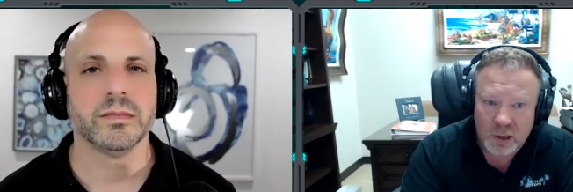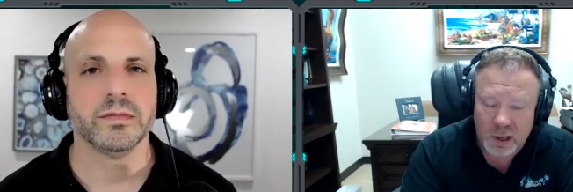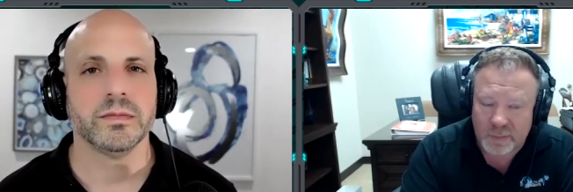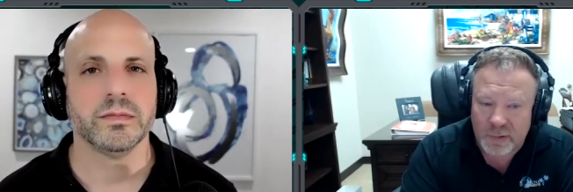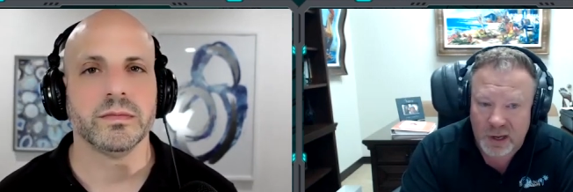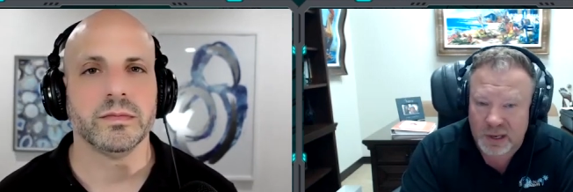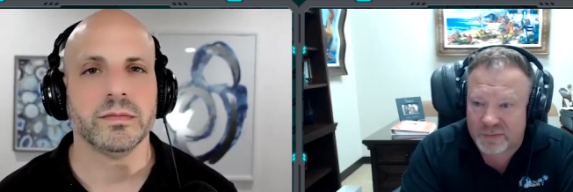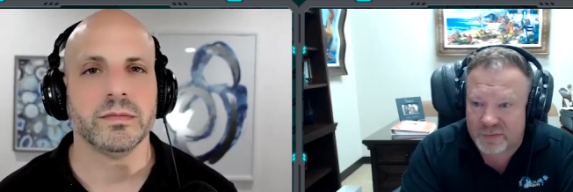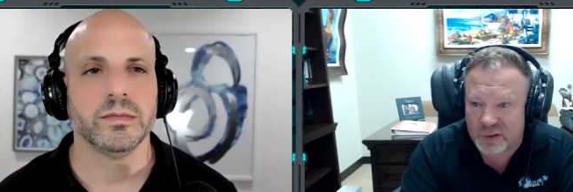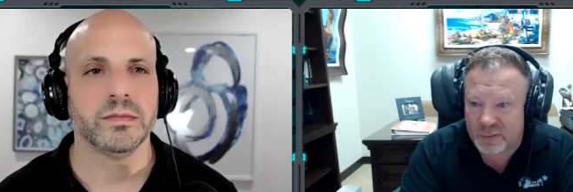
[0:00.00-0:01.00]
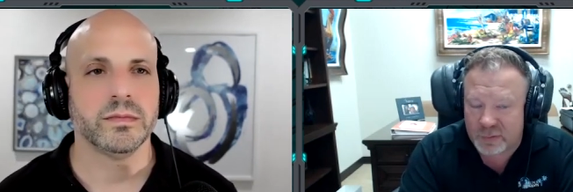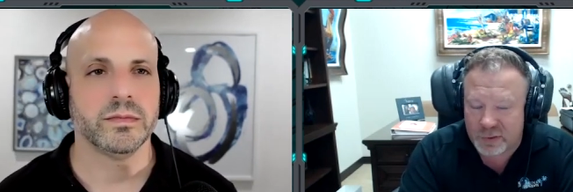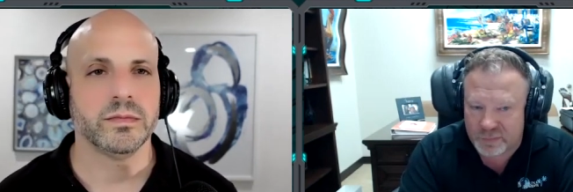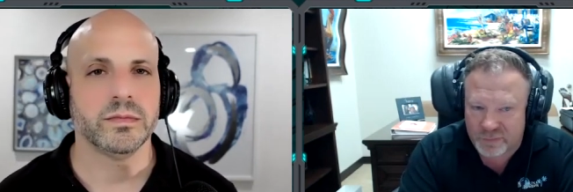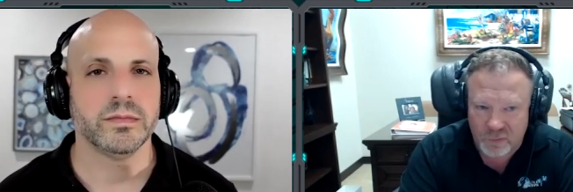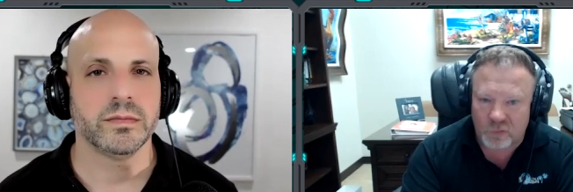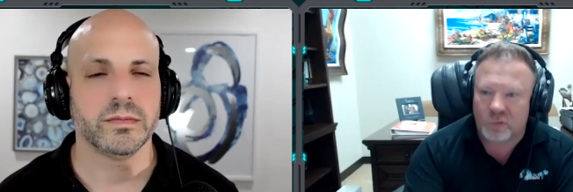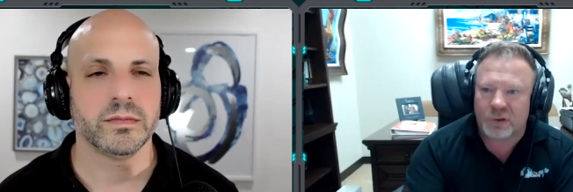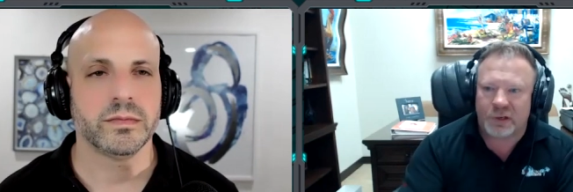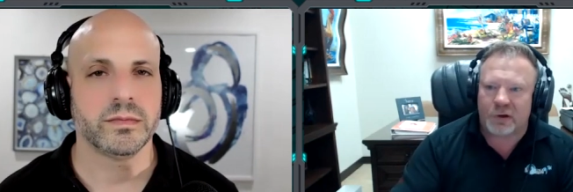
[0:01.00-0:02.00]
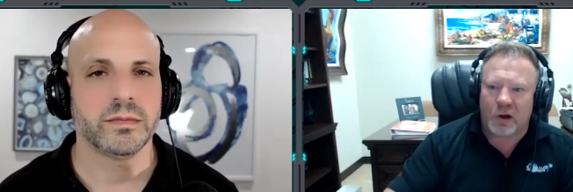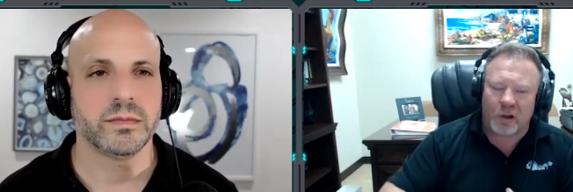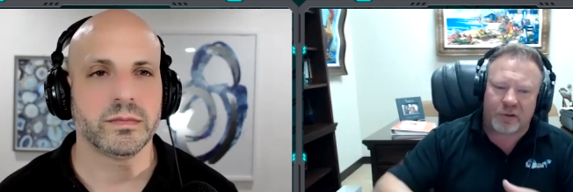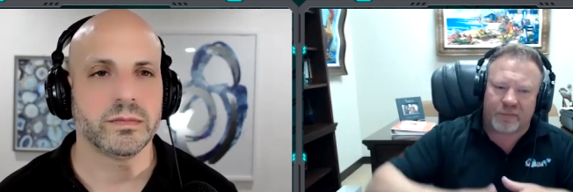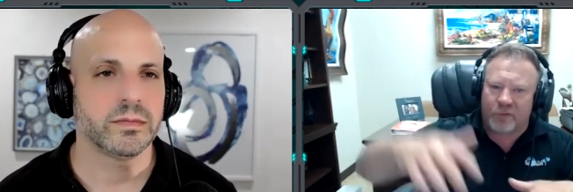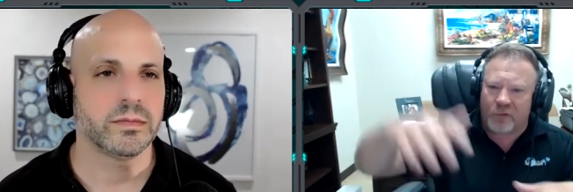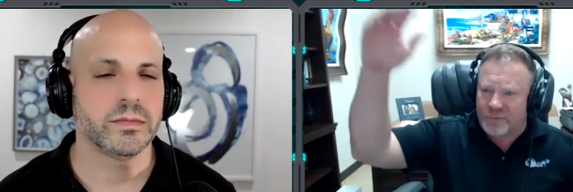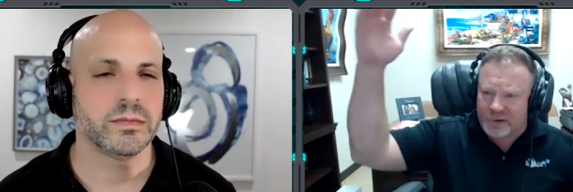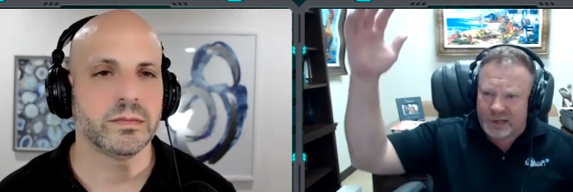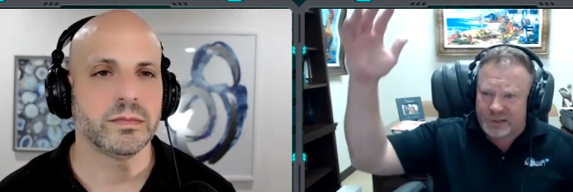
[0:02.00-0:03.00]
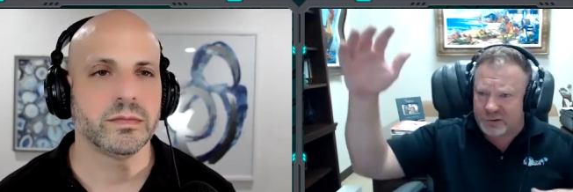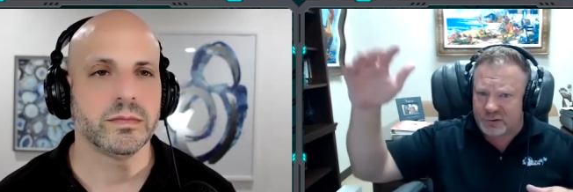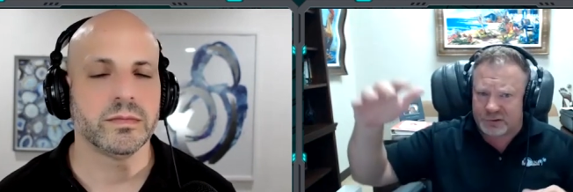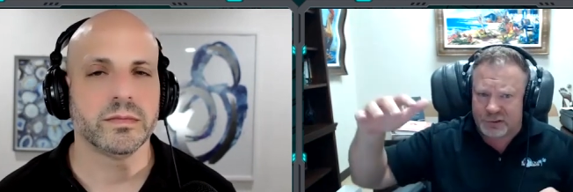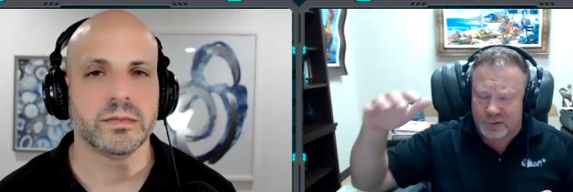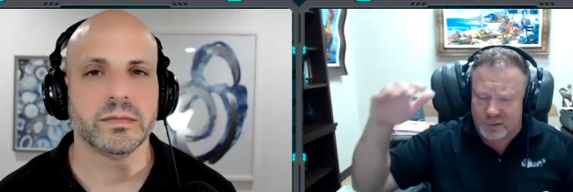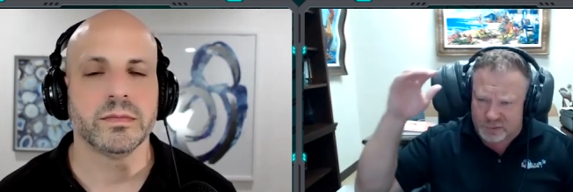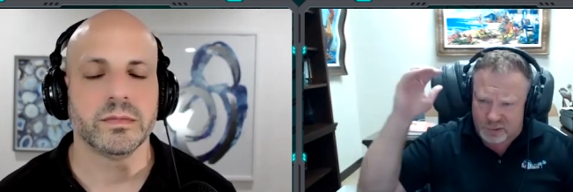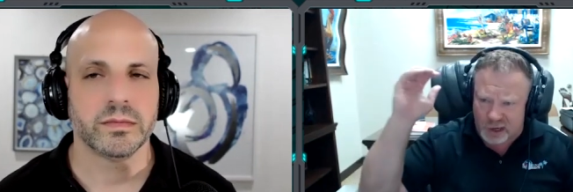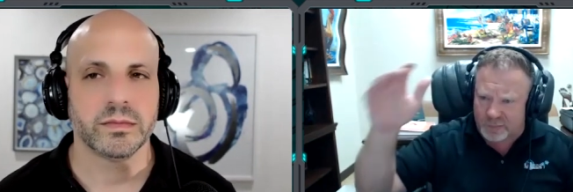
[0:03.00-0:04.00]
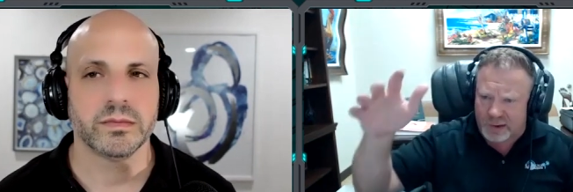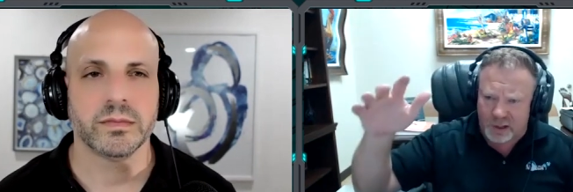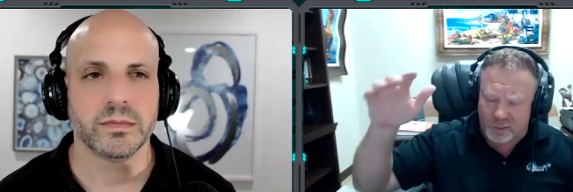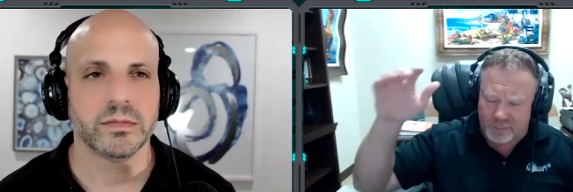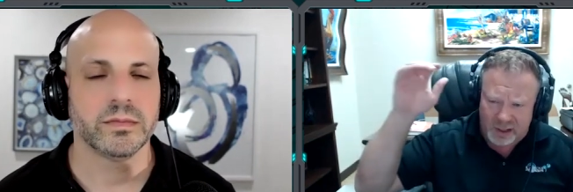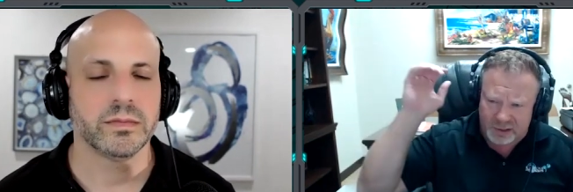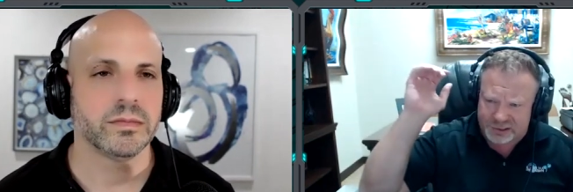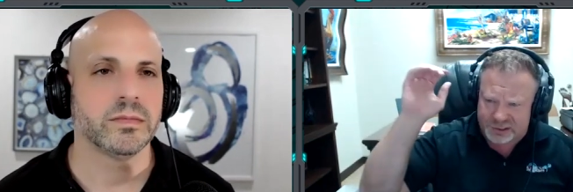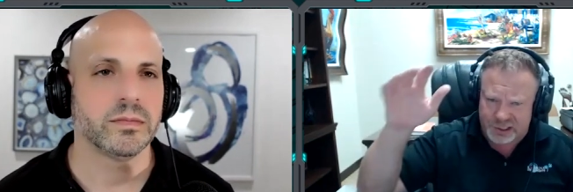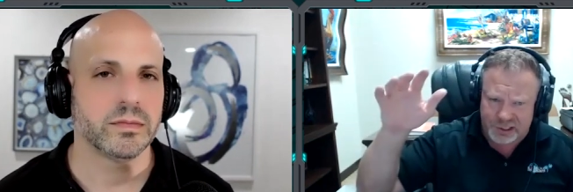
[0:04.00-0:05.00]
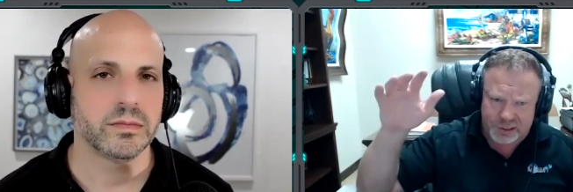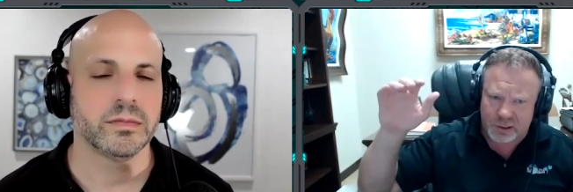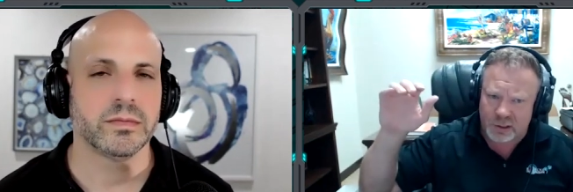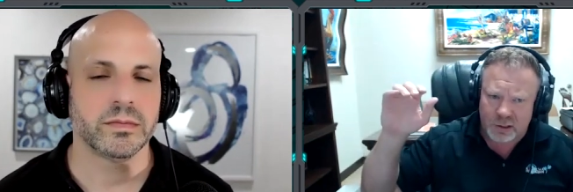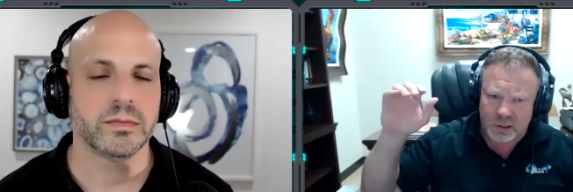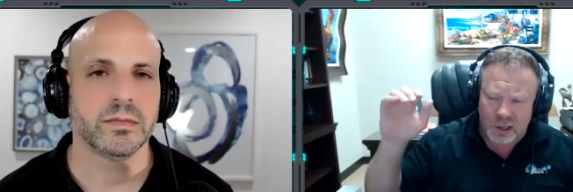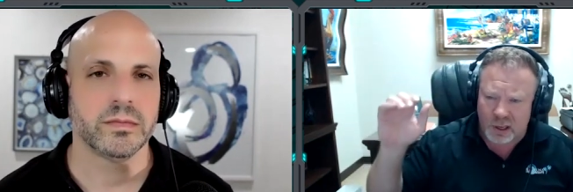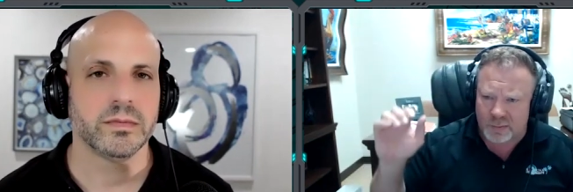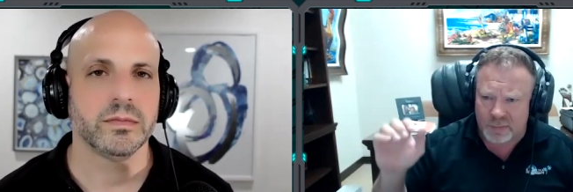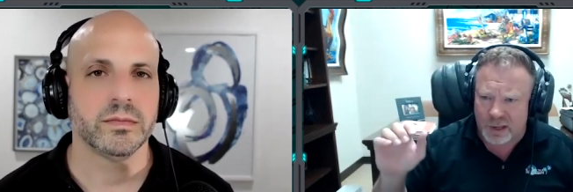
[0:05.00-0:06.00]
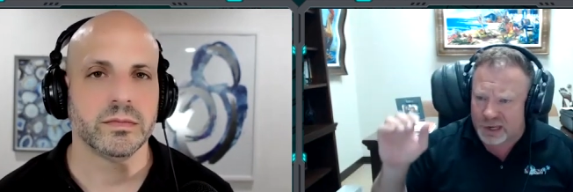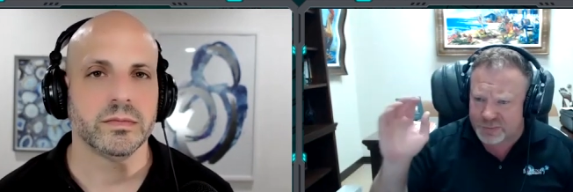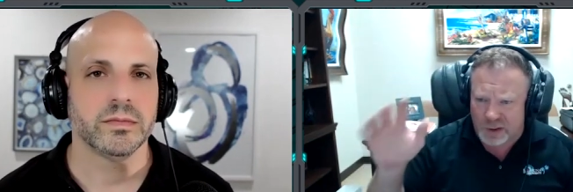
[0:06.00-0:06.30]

Speaker 1: Um, I give them the full, you know, all their full financials, uh, trial ba- or balance sheet, um, age